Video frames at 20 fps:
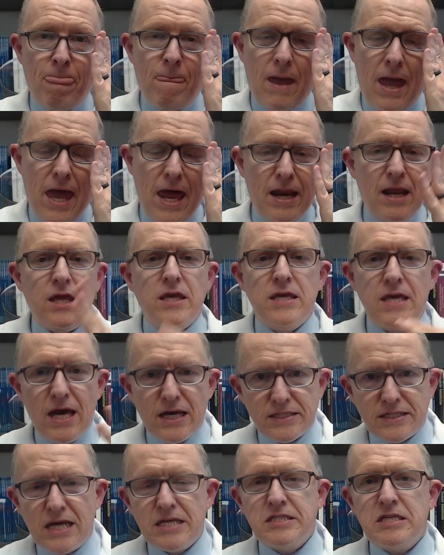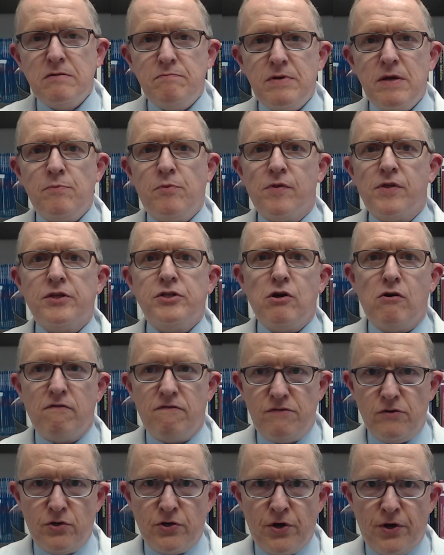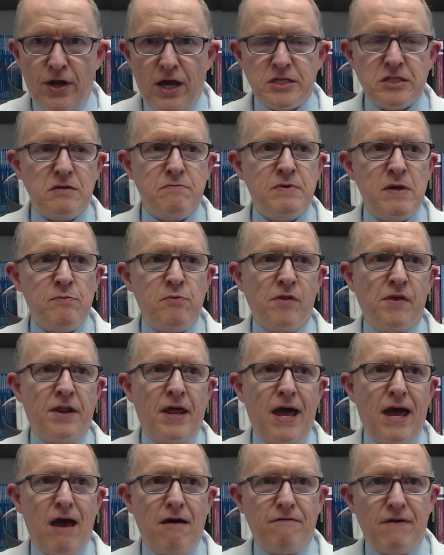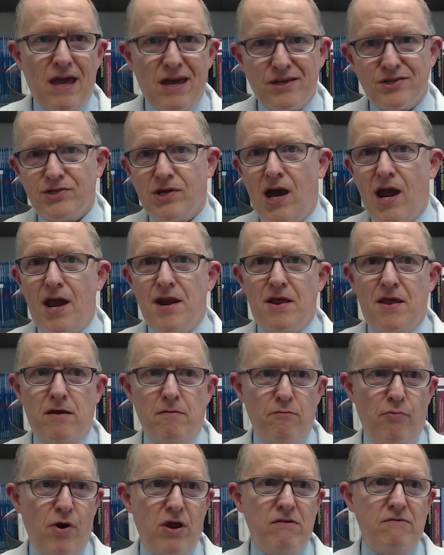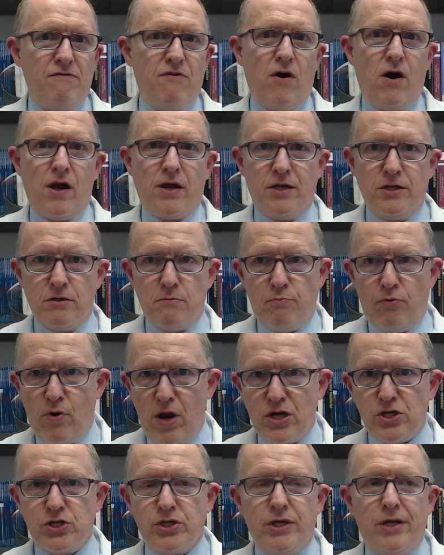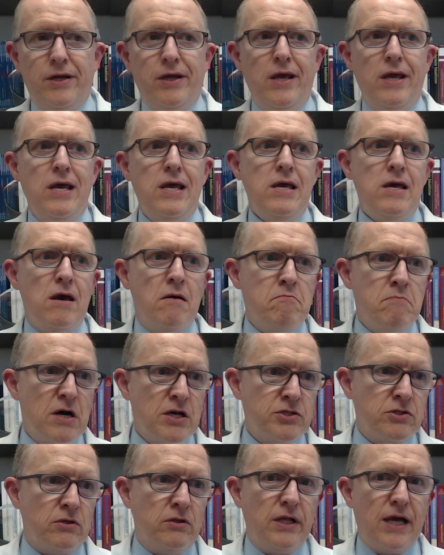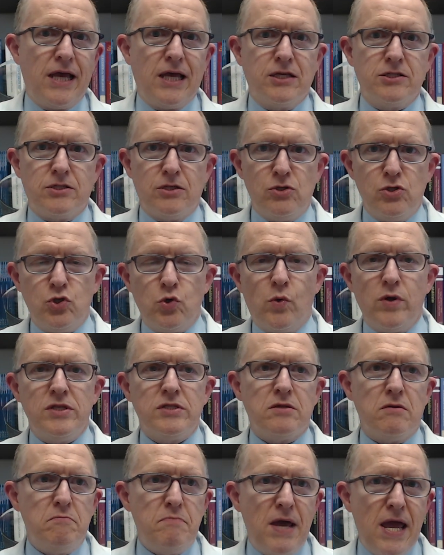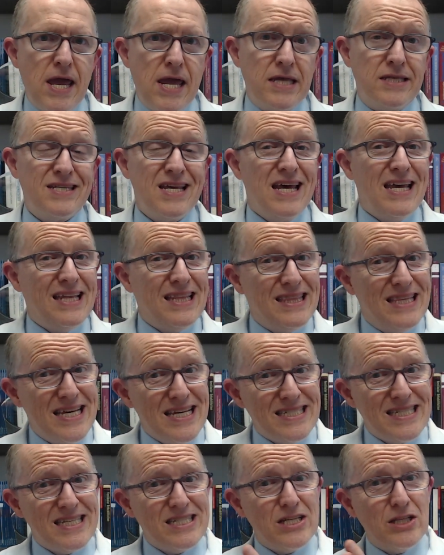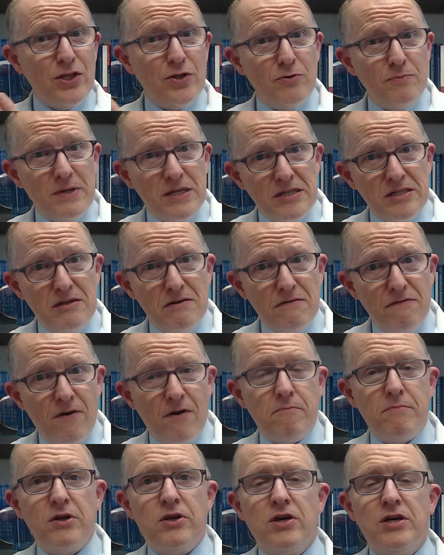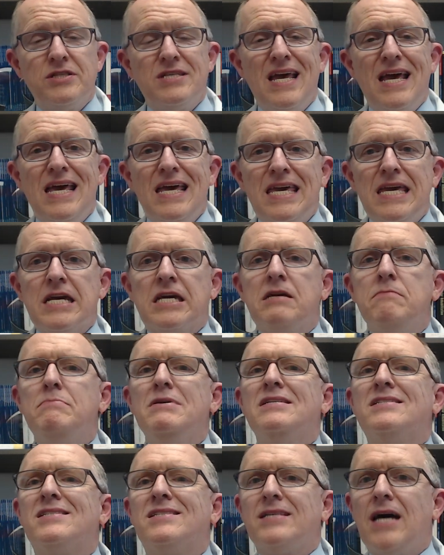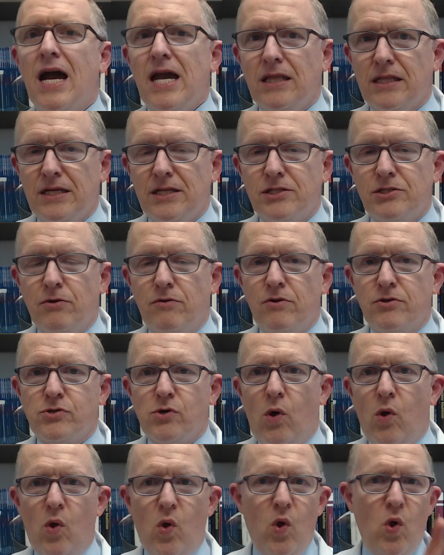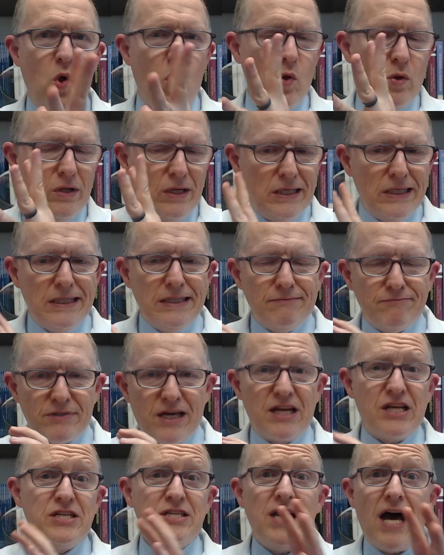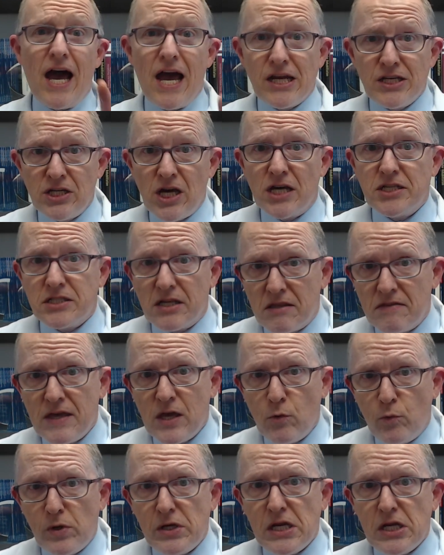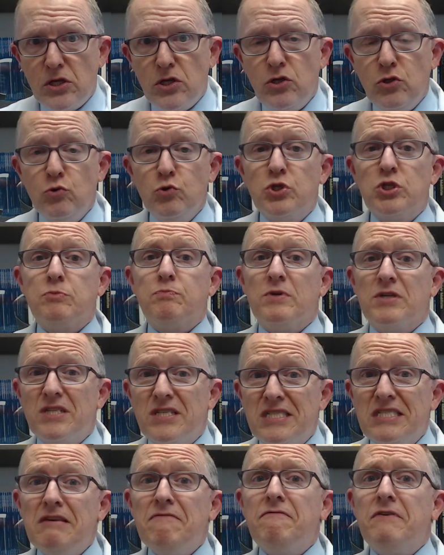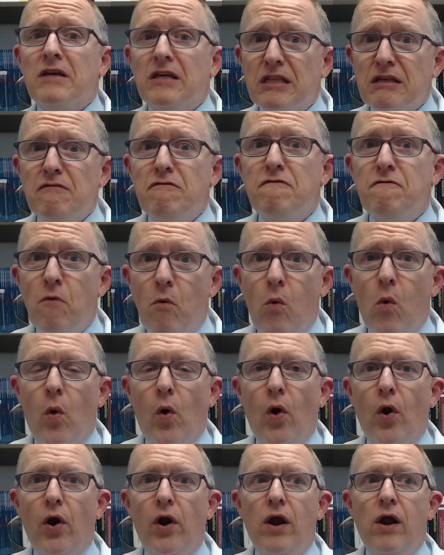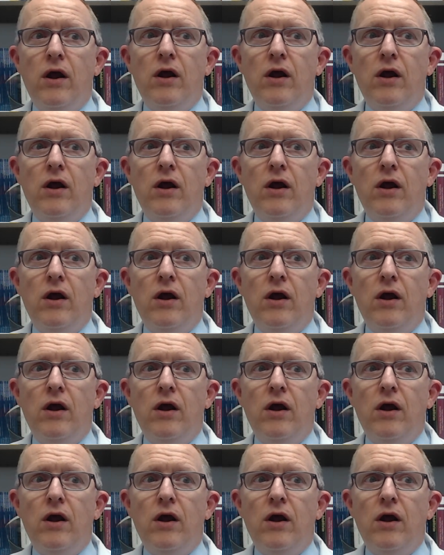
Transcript: And yes, I see people that don't feel good. I see people that have anxiety and brain fog and depression and muscle aches and joints and pains. This is a little bit different because it can be silent. So there's a whole kind of diagnostic thing we need to do specifically for